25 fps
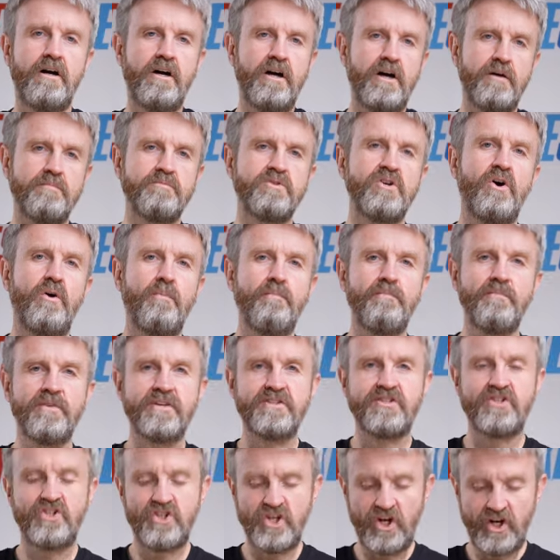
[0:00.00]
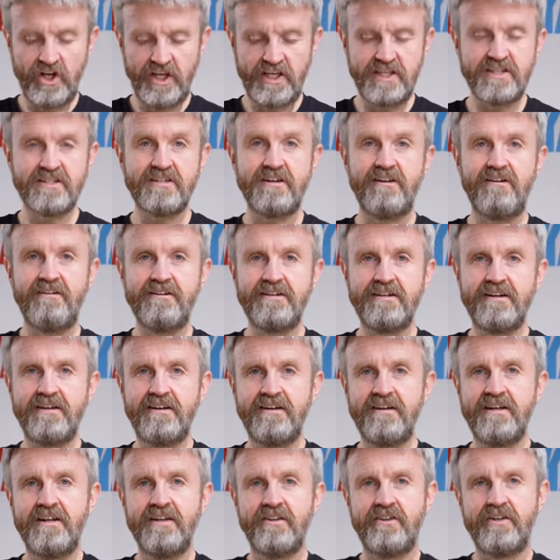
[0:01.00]
Up top, there's a chunky
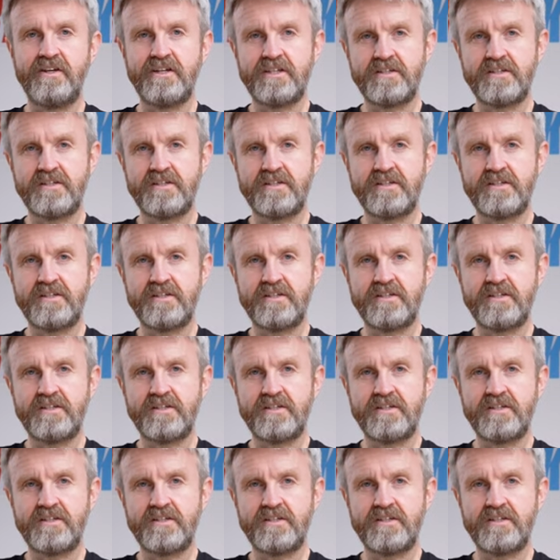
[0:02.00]
slider that